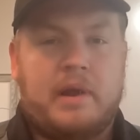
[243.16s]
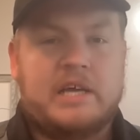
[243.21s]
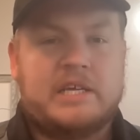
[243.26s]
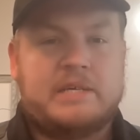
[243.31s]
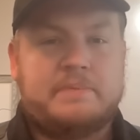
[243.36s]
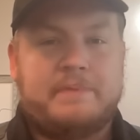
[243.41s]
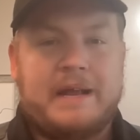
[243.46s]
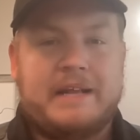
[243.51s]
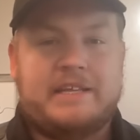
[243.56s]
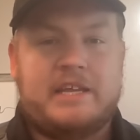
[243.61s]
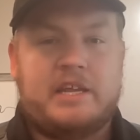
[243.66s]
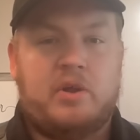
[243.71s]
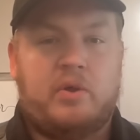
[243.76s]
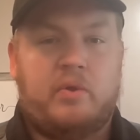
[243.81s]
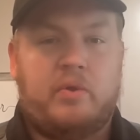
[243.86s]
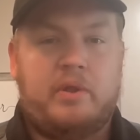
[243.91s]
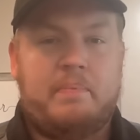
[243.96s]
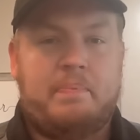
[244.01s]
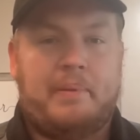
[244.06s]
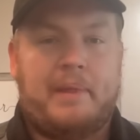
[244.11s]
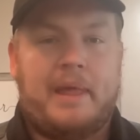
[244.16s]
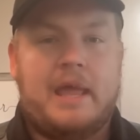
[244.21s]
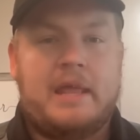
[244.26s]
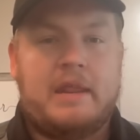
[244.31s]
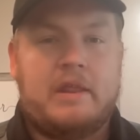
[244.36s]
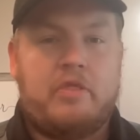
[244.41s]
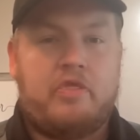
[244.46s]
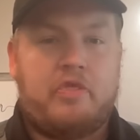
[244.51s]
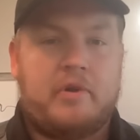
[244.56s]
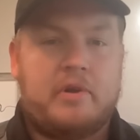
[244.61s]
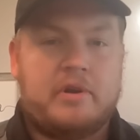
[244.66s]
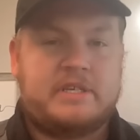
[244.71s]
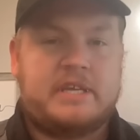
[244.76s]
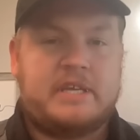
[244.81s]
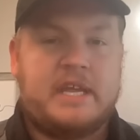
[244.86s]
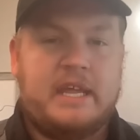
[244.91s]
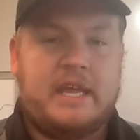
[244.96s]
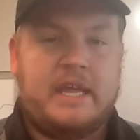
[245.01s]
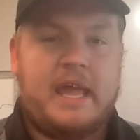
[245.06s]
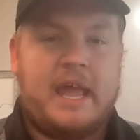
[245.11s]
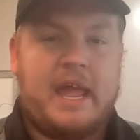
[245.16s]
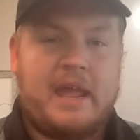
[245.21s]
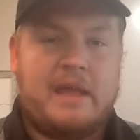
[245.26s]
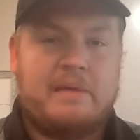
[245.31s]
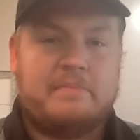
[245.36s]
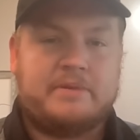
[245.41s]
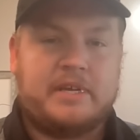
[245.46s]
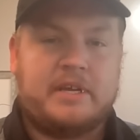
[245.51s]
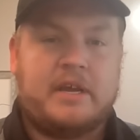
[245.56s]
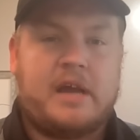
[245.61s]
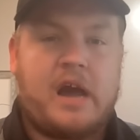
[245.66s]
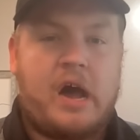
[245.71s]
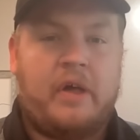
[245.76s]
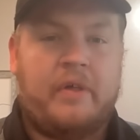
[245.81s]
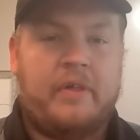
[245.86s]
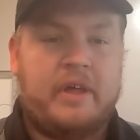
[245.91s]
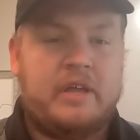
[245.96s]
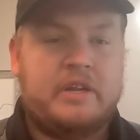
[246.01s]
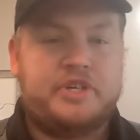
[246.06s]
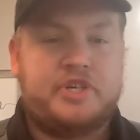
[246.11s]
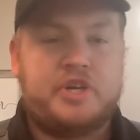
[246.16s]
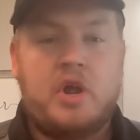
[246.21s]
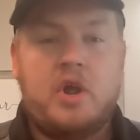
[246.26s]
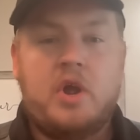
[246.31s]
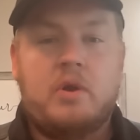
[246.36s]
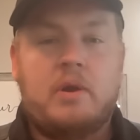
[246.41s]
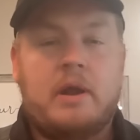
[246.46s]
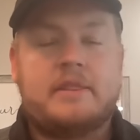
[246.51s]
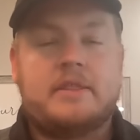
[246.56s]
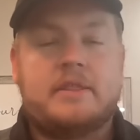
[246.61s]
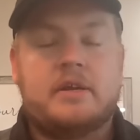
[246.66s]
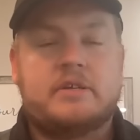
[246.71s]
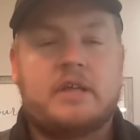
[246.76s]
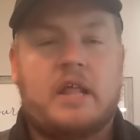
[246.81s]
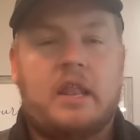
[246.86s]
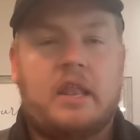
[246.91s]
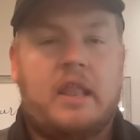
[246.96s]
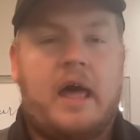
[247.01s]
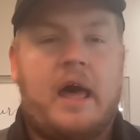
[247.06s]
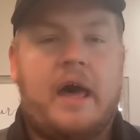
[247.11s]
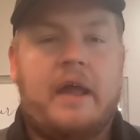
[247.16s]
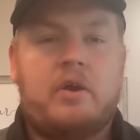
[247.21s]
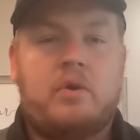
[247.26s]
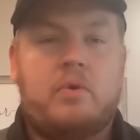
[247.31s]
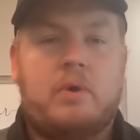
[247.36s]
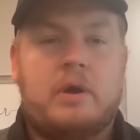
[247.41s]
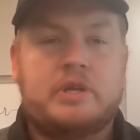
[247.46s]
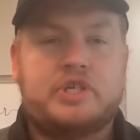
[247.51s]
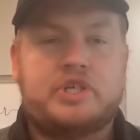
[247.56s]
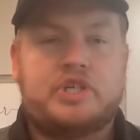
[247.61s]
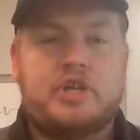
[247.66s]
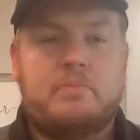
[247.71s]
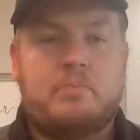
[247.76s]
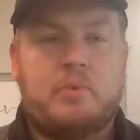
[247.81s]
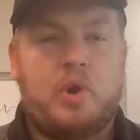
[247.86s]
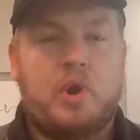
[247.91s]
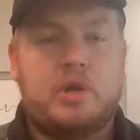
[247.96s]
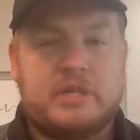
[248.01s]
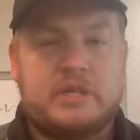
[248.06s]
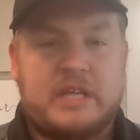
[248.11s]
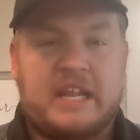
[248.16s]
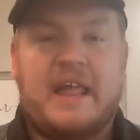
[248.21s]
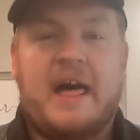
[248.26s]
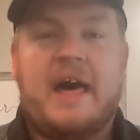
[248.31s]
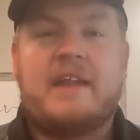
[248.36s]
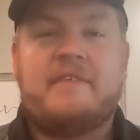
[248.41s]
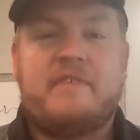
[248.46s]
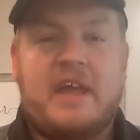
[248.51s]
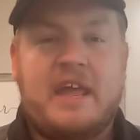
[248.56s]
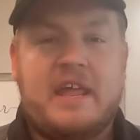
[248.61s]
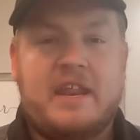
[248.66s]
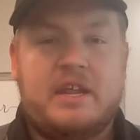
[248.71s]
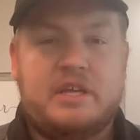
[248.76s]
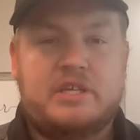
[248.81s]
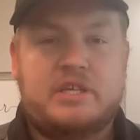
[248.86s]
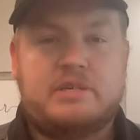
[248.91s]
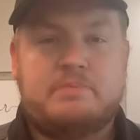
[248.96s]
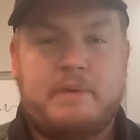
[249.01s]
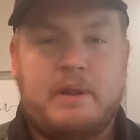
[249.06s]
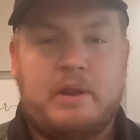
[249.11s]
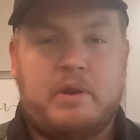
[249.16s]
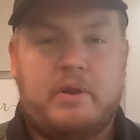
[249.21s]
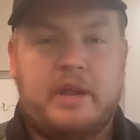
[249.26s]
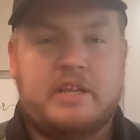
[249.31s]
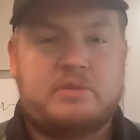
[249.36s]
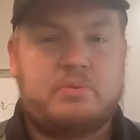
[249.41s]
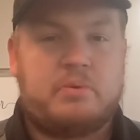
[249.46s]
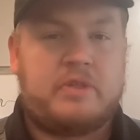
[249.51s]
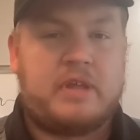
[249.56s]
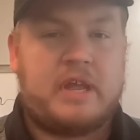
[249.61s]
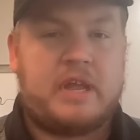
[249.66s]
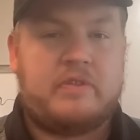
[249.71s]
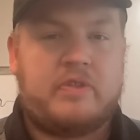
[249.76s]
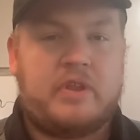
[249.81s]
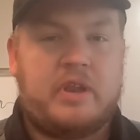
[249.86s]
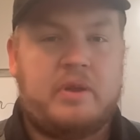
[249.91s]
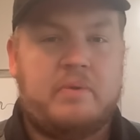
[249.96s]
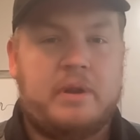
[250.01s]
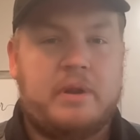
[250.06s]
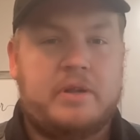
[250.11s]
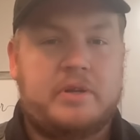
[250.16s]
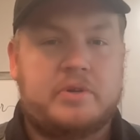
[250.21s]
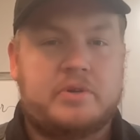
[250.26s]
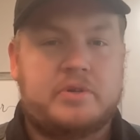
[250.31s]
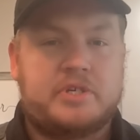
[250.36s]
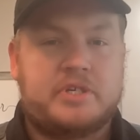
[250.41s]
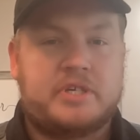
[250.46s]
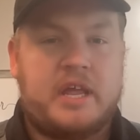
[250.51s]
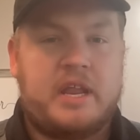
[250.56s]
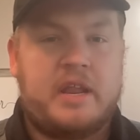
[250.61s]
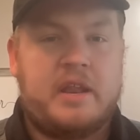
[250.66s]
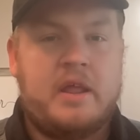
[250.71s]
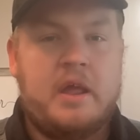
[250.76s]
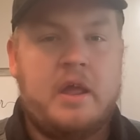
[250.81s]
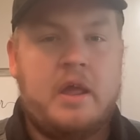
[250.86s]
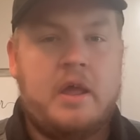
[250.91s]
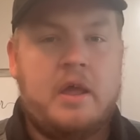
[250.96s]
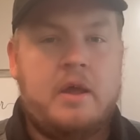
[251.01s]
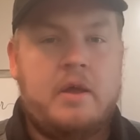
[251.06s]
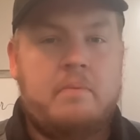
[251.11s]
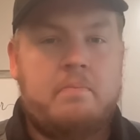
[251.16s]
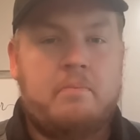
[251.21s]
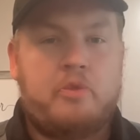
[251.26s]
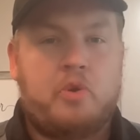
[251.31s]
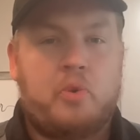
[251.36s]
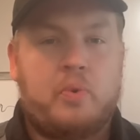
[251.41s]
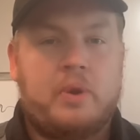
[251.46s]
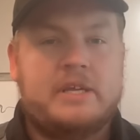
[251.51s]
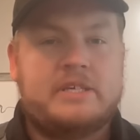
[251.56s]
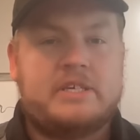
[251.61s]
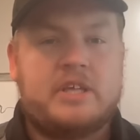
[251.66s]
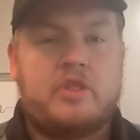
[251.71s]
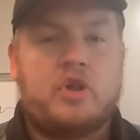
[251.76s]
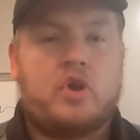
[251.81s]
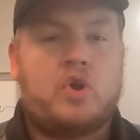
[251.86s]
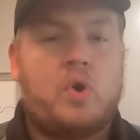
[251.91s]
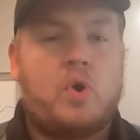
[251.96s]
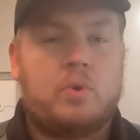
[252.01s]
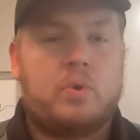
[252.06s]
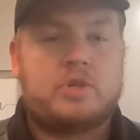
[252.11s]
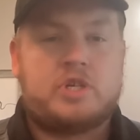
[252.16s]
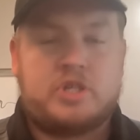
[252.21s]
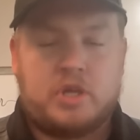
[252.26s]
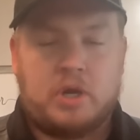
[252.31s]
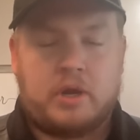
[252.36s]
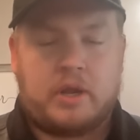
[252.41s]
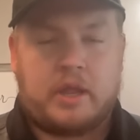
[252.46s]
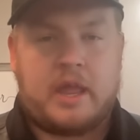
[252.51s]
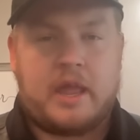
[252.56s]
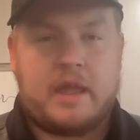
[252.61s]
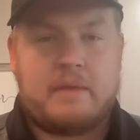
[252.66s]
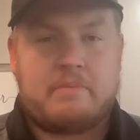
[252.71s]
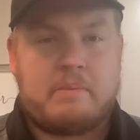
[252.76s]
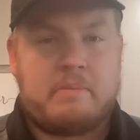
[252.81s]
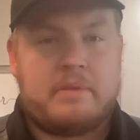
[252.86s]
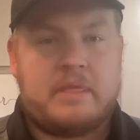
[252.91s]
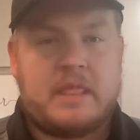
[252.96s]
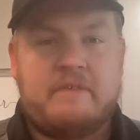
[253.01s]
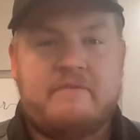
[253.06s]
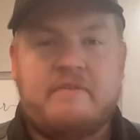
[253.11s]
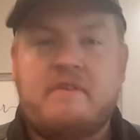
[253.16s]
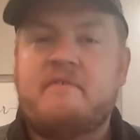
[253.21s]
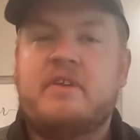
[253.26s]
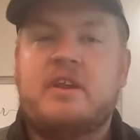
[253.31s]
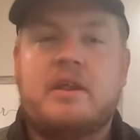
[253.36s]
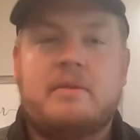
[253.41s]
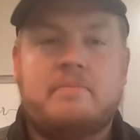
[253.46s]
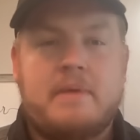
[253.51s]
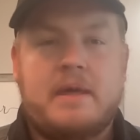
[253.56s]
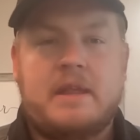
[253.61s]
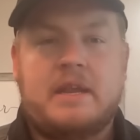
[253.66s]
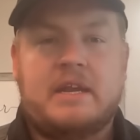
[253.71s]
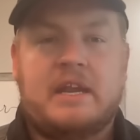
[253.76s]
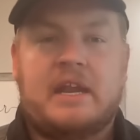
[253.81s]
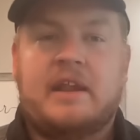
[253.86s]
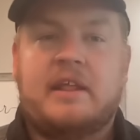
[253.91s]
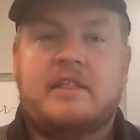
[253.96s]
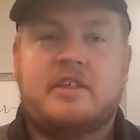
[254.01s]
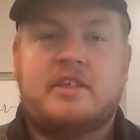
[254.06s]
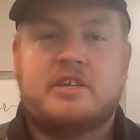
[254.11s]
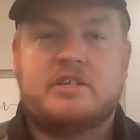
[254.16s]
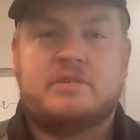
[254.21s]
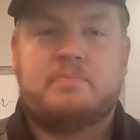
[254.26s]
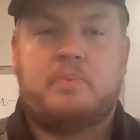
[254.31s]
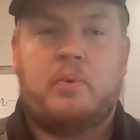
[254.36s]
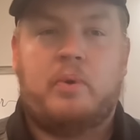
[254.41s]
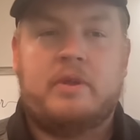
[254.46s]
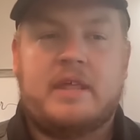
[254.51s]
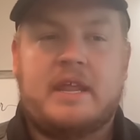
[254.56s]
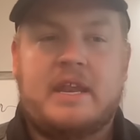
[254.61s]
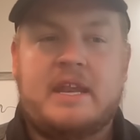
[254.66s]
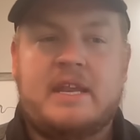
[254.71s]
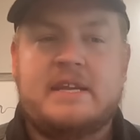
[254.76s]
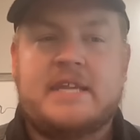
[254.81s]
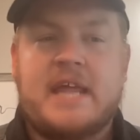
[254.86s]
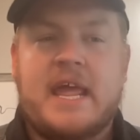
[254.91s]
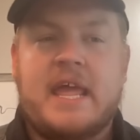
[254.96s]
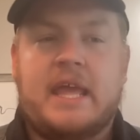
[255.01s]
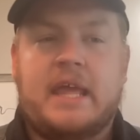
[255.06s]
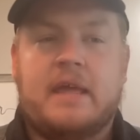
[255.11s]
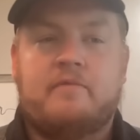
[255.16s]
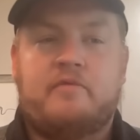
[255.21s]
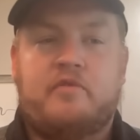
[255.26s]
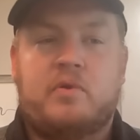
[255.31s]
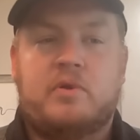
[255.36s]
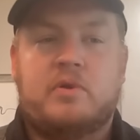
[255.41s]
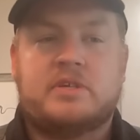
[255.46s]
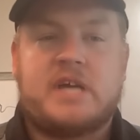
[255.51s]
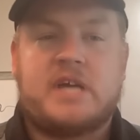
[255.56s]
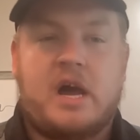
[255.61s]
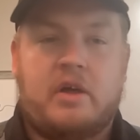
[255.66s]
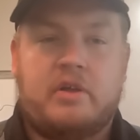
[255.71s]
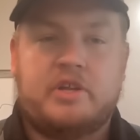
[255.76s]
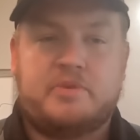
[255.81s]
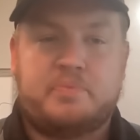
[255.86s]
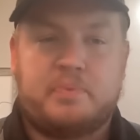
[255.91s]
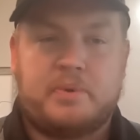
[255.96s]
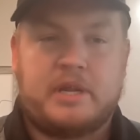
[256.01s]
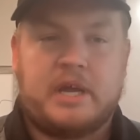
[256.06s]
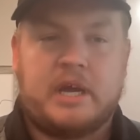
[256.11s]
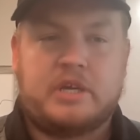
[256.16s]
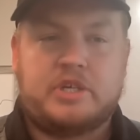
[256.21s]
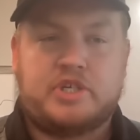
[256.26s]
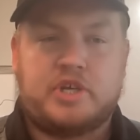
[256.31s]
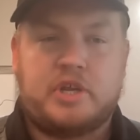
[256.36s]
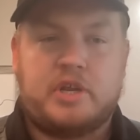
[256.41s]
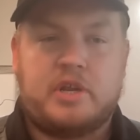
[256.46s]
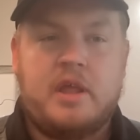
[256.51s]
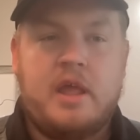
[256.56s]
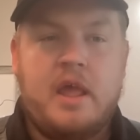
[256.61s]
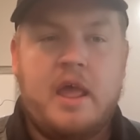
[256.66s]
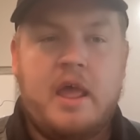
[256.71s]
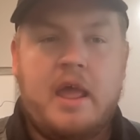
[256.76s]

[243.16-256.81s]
prospect. He'd only played in 13 games in college, right? There's a lot of question marks, a lot of inexperience with Anthony Richardson. The reason the Colts took him, I mean, they've even admitted it at this point. They didn't take him for his college production